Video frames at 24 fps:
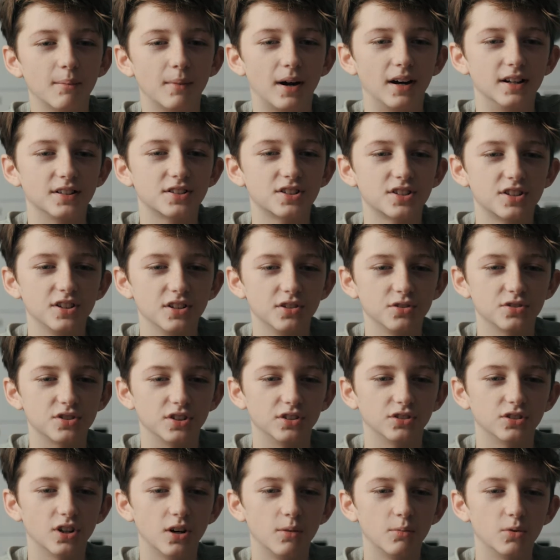my
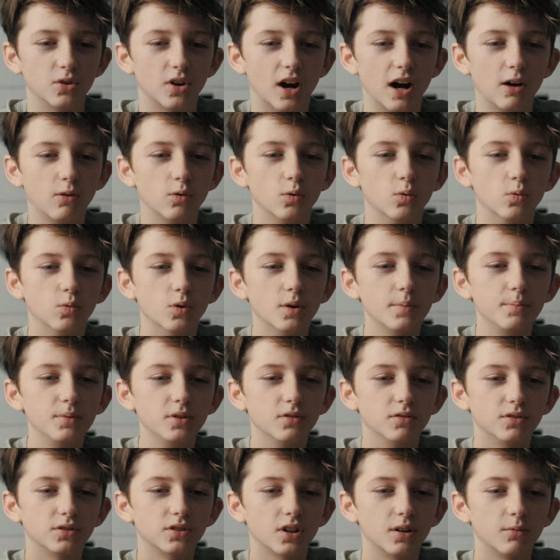skills in thumb war. I will whoop
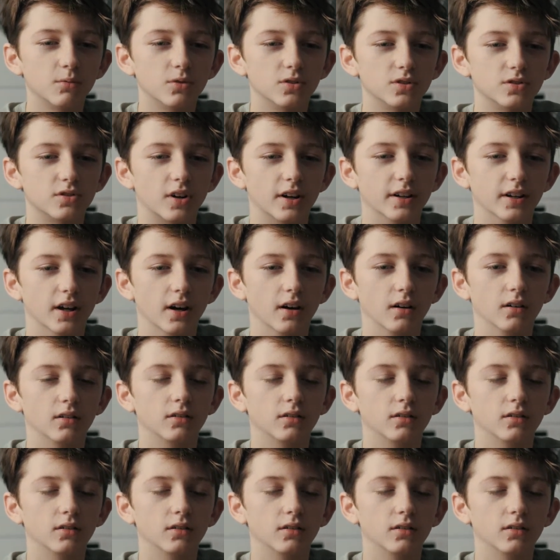you in thumb wars right now.